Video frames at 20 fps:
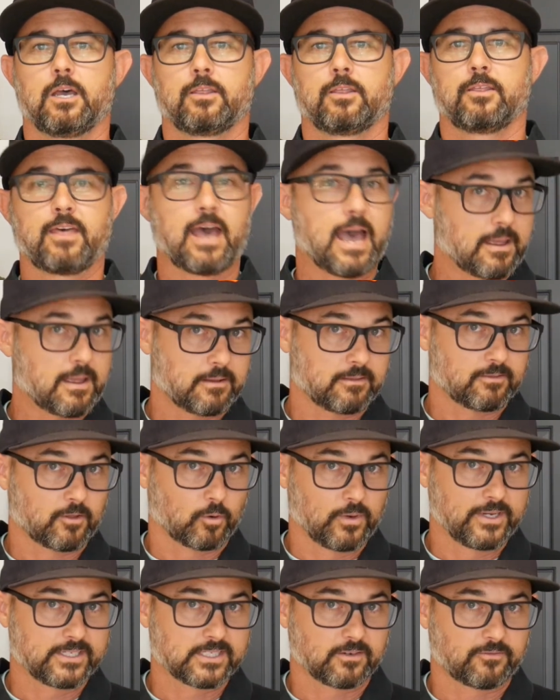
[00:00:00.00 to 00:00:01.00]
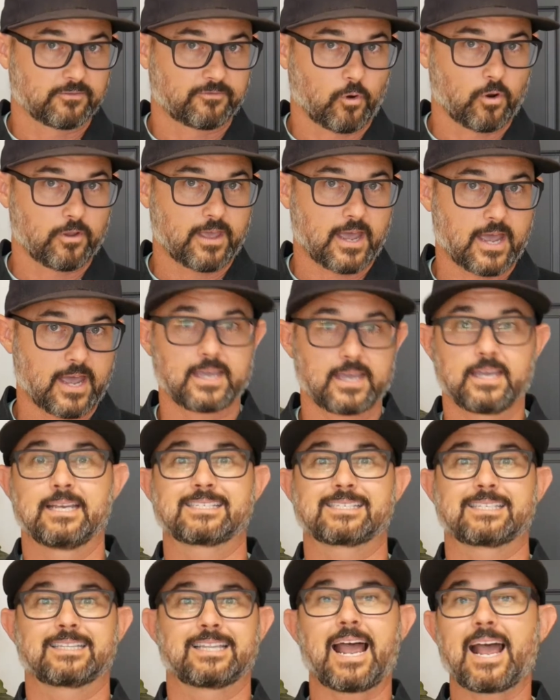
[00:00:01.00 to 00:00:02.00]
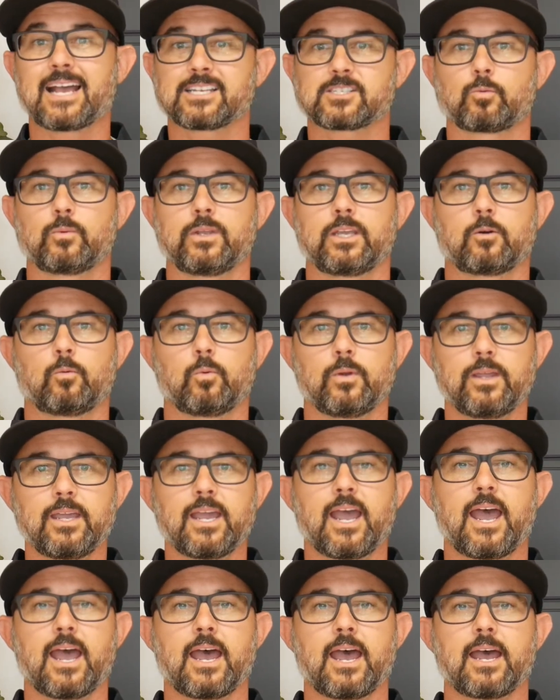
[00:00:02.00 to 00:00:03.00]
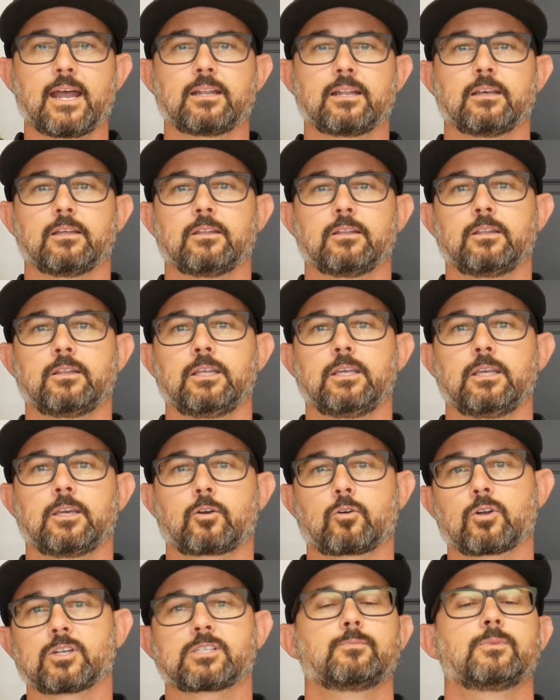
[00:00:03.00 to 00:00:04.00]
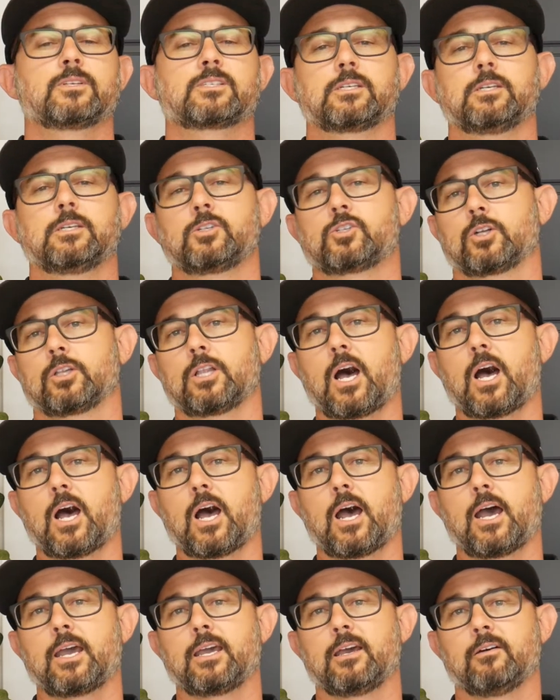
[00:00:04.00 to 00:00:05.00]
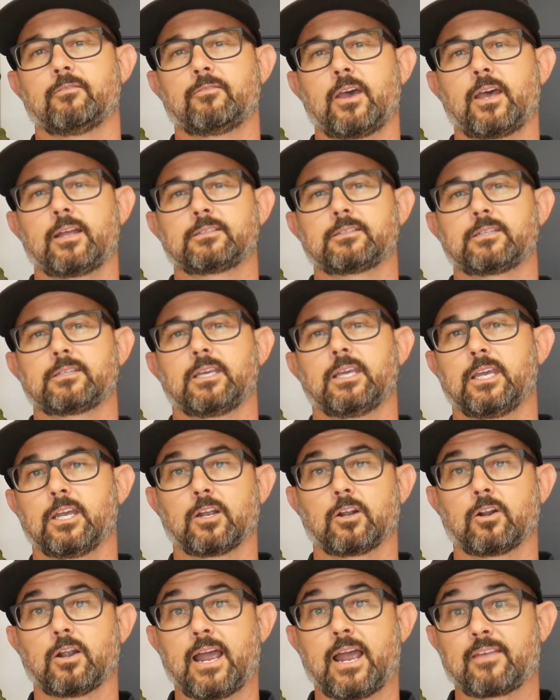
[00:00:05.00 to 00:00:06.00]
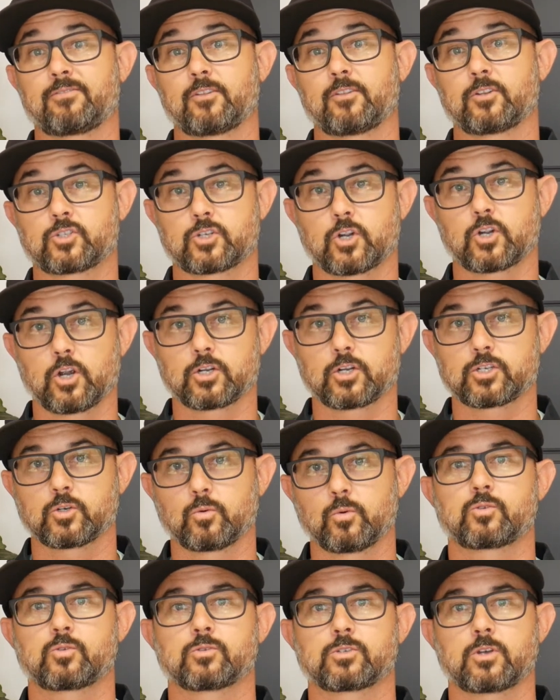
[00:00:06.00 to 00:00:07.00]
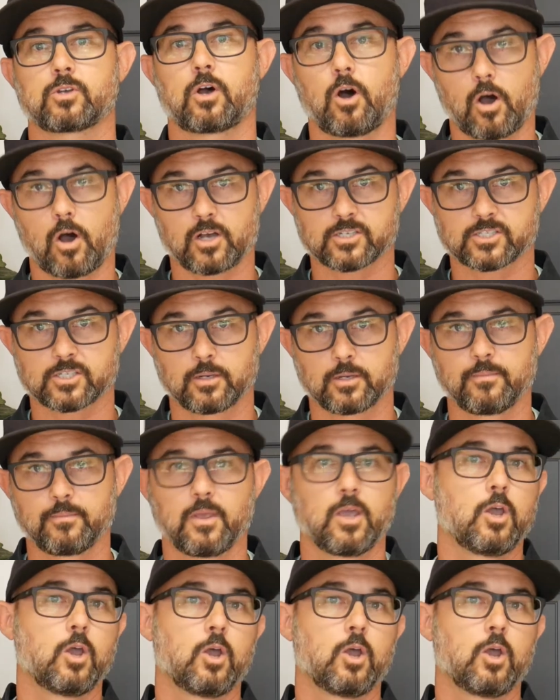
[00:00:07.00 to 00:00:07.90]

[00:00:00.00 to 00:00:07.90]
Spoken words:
The reason for that is last week we had the Christmas in July event here at the church, which was awesome.